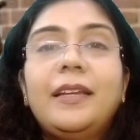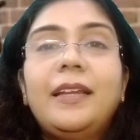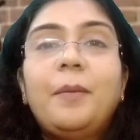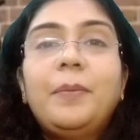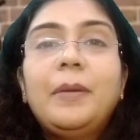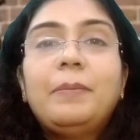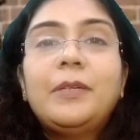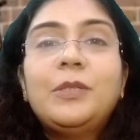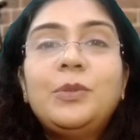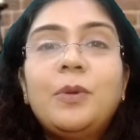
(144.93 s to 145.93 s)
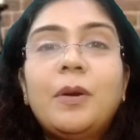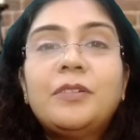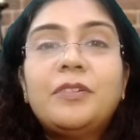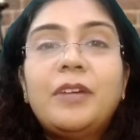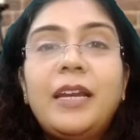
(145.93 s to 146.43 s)
Now, people do
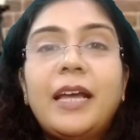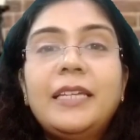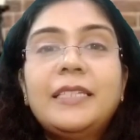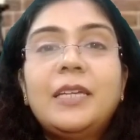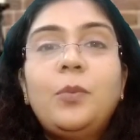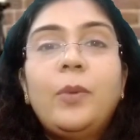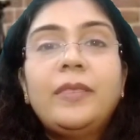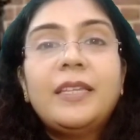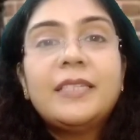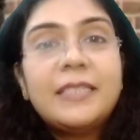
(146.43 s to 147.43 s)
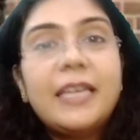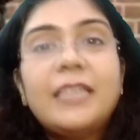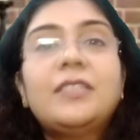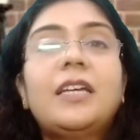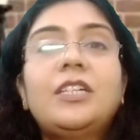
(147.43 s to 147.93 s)
not realize that when they
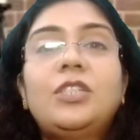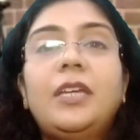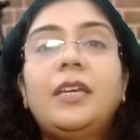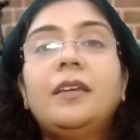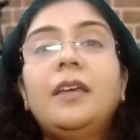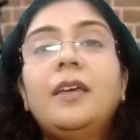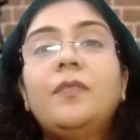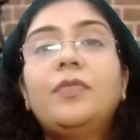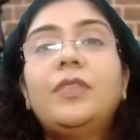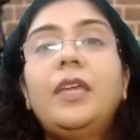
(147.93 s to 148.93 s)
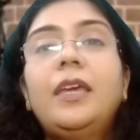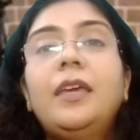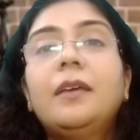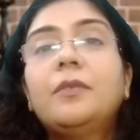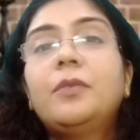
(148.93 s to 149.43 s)
say such thing,
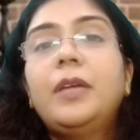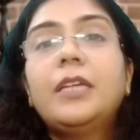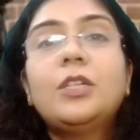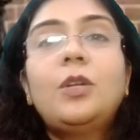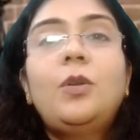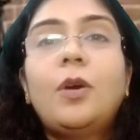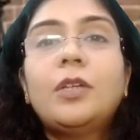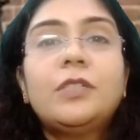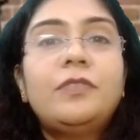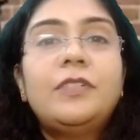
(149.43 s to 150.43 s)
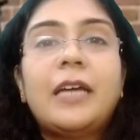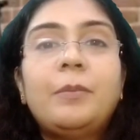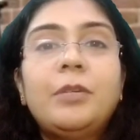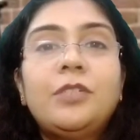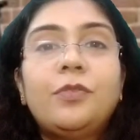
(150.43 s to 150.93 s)
they create a lot of
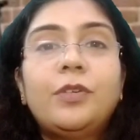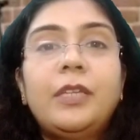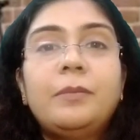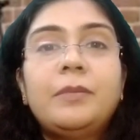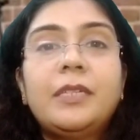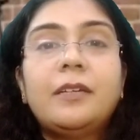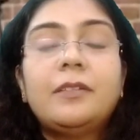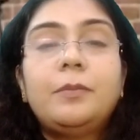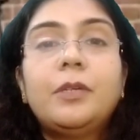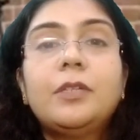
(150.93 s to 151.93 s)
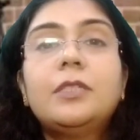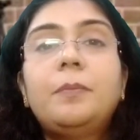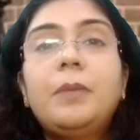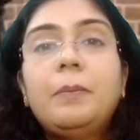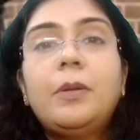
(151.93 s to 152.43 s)
damage for themselves, because the
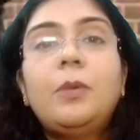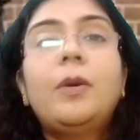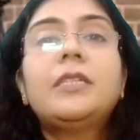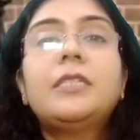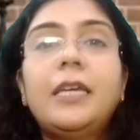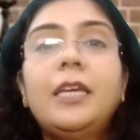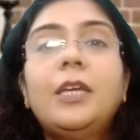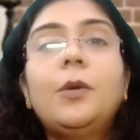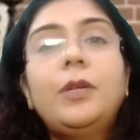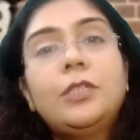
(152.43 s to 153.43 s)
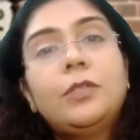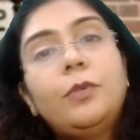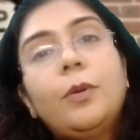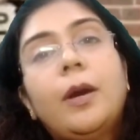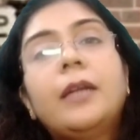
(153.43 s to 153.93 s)
people who are taking your
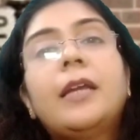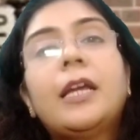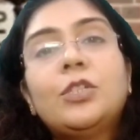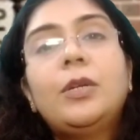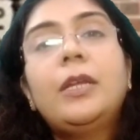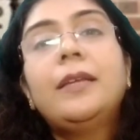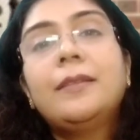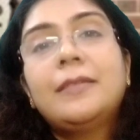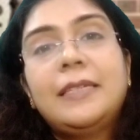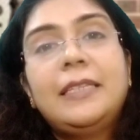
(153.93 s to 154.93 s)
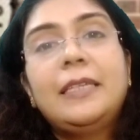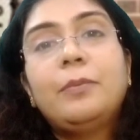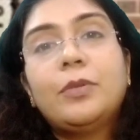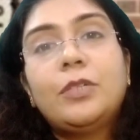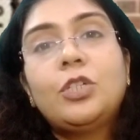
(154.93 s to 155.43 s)
interview are naturally in the senior
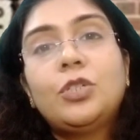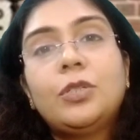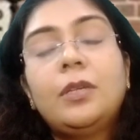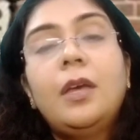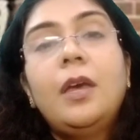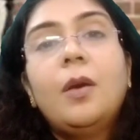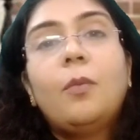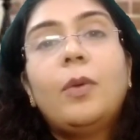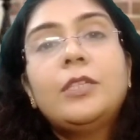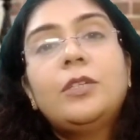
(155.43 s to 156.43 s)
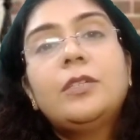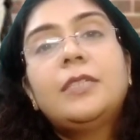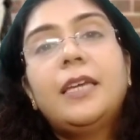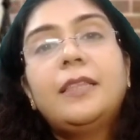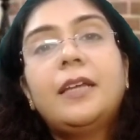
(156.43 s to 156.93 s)
position. Once you
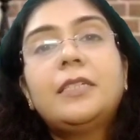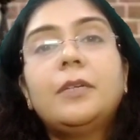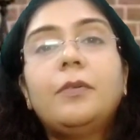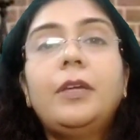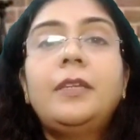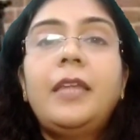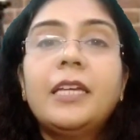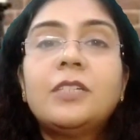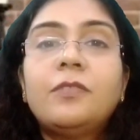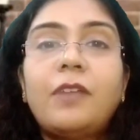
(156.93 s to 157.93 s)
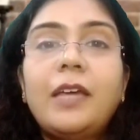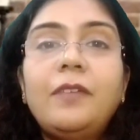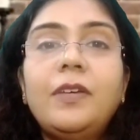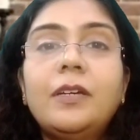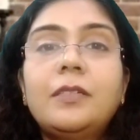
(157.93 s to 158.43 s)
say that in next
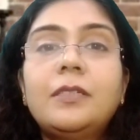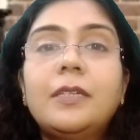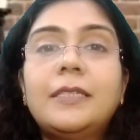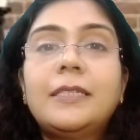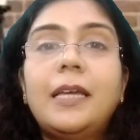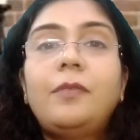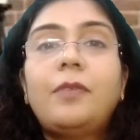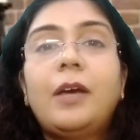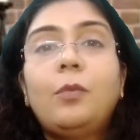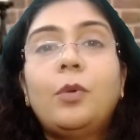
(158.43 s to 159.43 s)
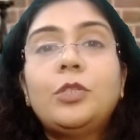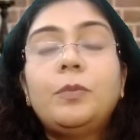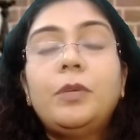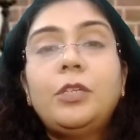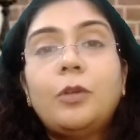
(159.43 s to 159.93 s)
5 years itself I want
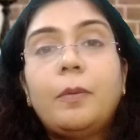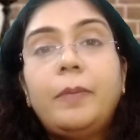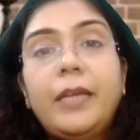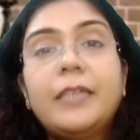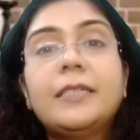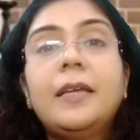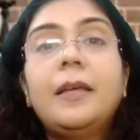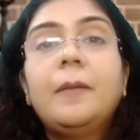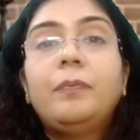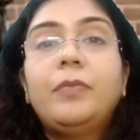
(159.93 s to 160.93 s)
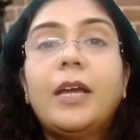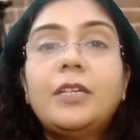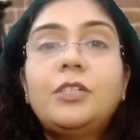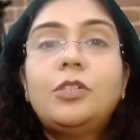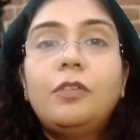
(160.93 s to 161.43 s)
to be in your place,
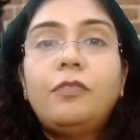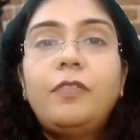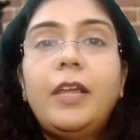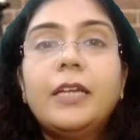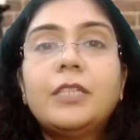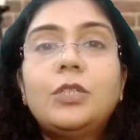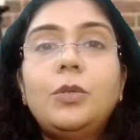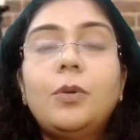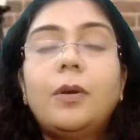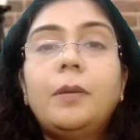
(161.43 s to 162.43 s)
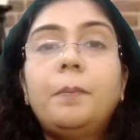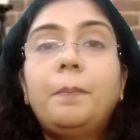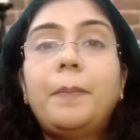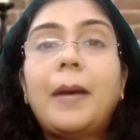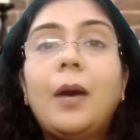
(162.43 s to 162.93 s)
that reflects your
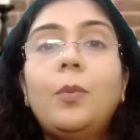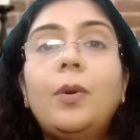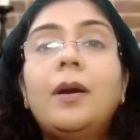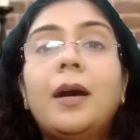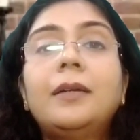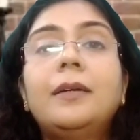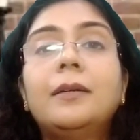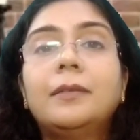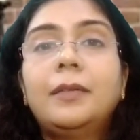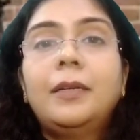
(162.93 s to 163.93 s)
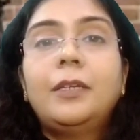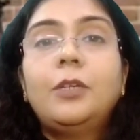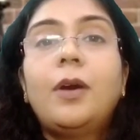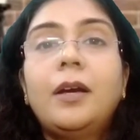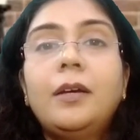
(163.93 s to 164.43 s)
power hunger,
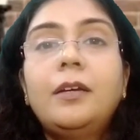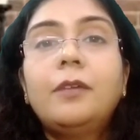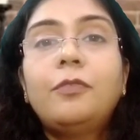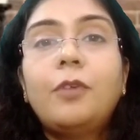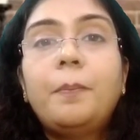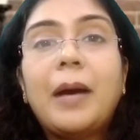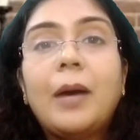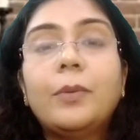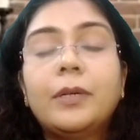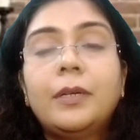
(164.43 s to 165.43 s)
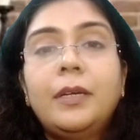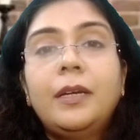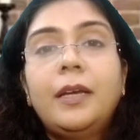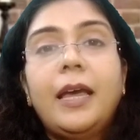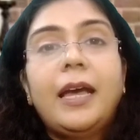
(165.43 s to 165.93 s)
your hunger for power,
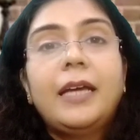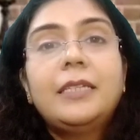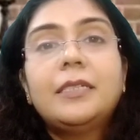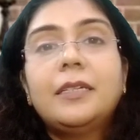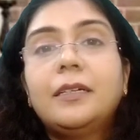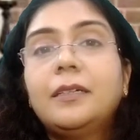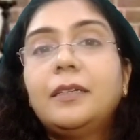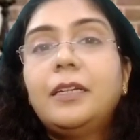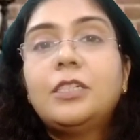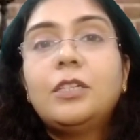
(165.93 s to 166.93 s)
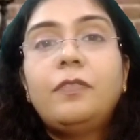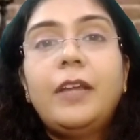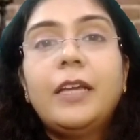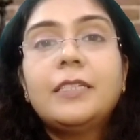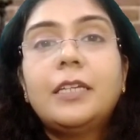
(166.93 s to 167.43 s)
and it
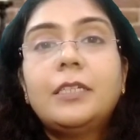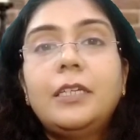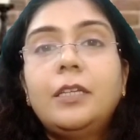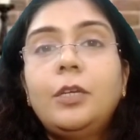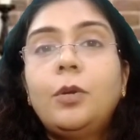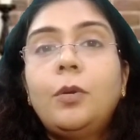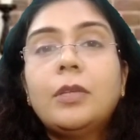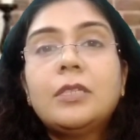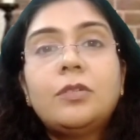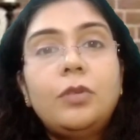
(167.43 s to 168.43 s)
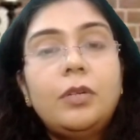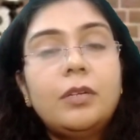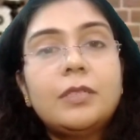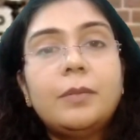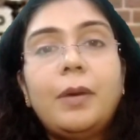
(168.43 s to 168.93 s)
reflects that either you are not
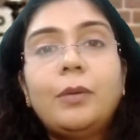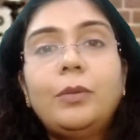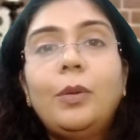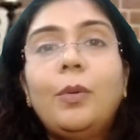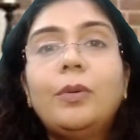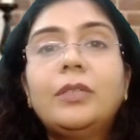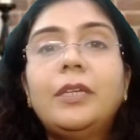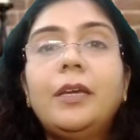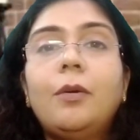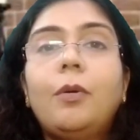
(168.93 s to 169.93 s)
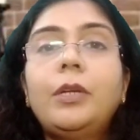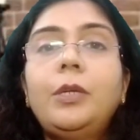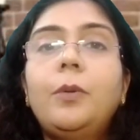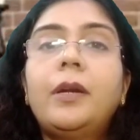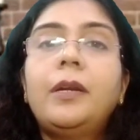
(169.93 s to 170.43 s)
serious about the whole thing or
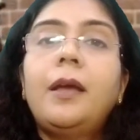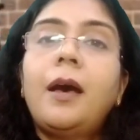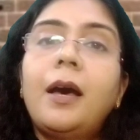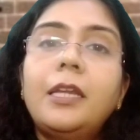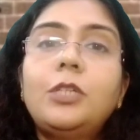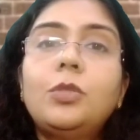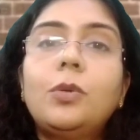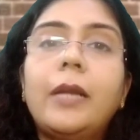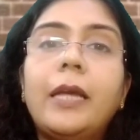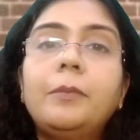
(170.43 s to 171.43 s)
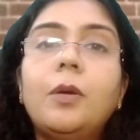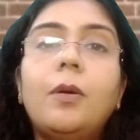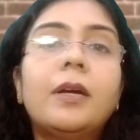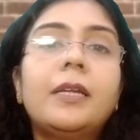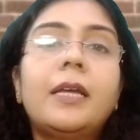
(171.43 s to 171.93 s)
you are in a hurry to climb the
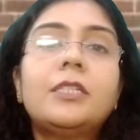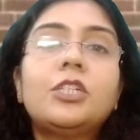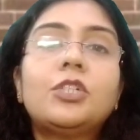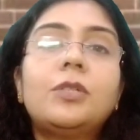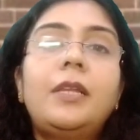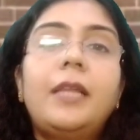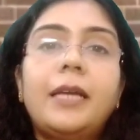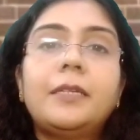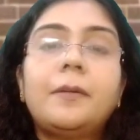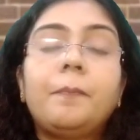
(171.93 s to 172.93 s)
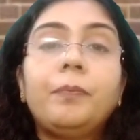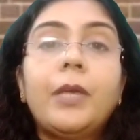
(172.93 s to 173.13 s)
organizational ladder.